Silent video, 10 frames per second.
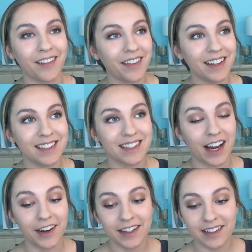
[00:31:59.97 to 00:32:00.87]
that that's
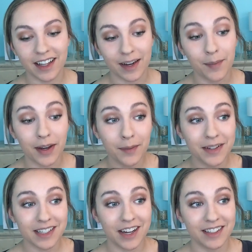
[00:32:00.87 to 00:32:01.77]
scary, like, it might not be
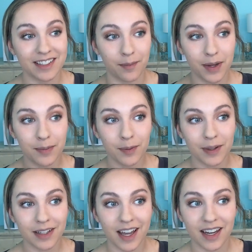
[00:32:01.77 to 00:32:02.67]
scary to some people,
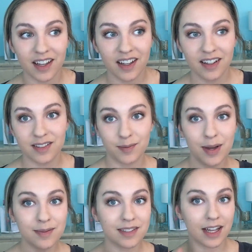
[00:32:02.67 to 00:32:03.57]
but, like,
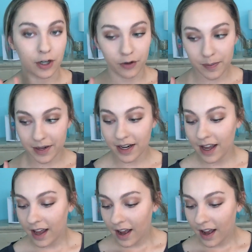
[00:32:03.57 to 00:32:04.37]
sometimes it's kind of creepy.